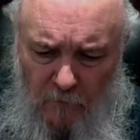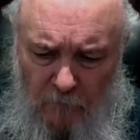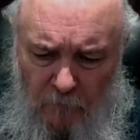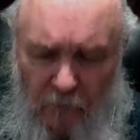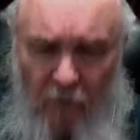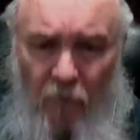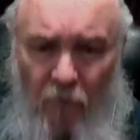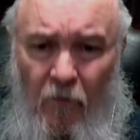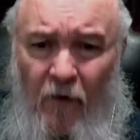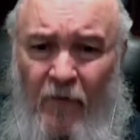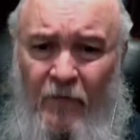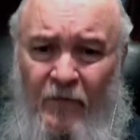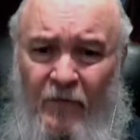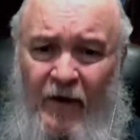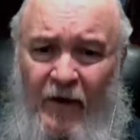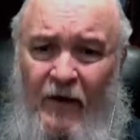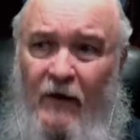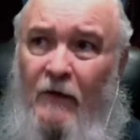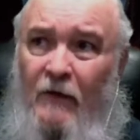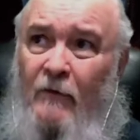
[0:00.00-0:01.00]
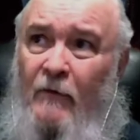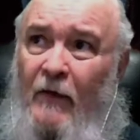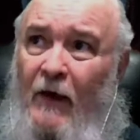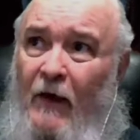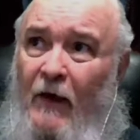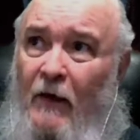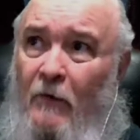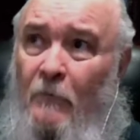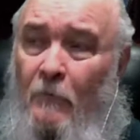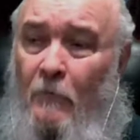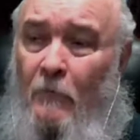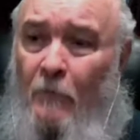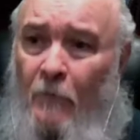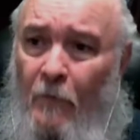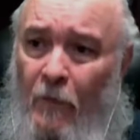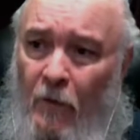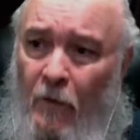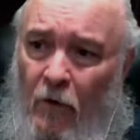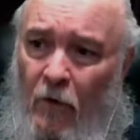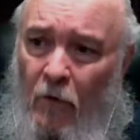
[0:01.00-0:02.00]
But one thing that
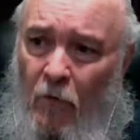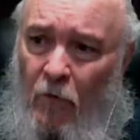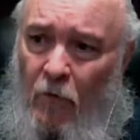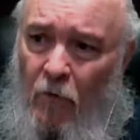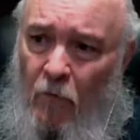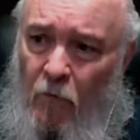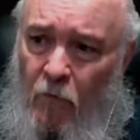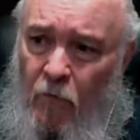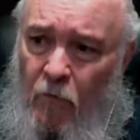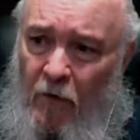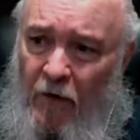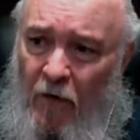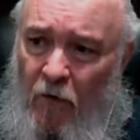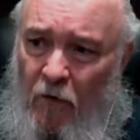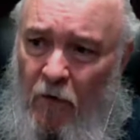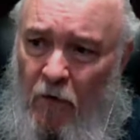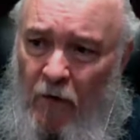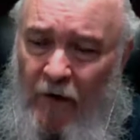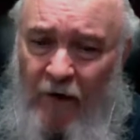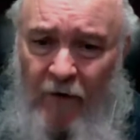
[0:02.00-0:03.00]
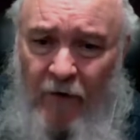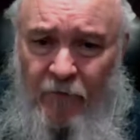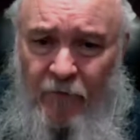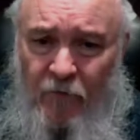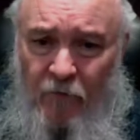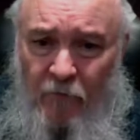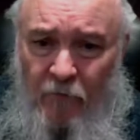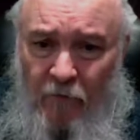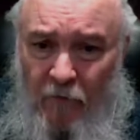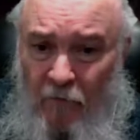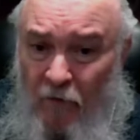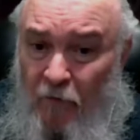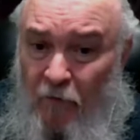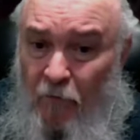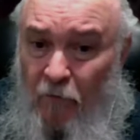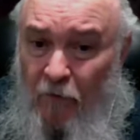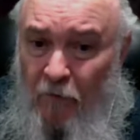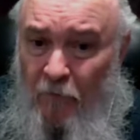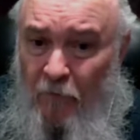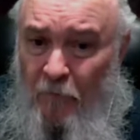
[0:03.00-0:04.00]
we all have to
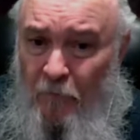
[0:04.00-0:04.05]
remember